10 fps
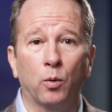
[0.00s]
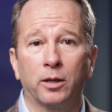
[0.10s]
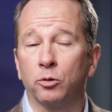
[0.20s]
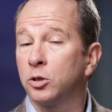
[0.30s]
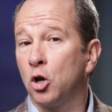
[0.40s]

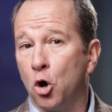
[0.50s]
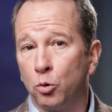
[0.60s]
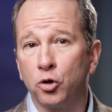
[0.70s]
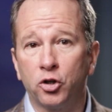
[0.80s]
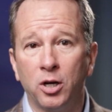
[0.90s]
whether it's
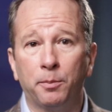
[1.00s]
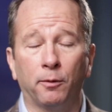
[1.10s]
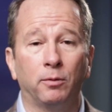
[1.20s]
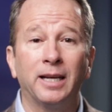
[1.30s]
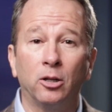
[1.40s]
ownership
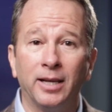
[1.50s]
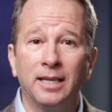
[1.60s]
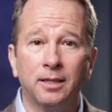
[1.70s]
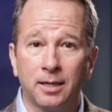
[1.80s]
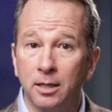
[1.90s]
of legal
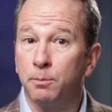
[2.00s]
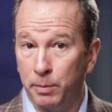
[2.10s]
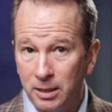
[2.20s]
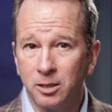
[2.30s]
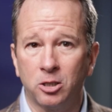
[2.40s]
entities,
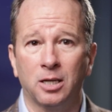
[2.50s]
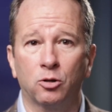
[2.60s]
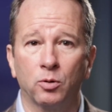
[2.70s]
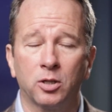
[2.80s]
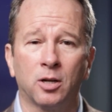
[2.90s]
business
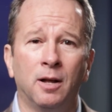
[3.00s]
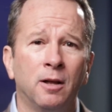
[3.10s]
interests.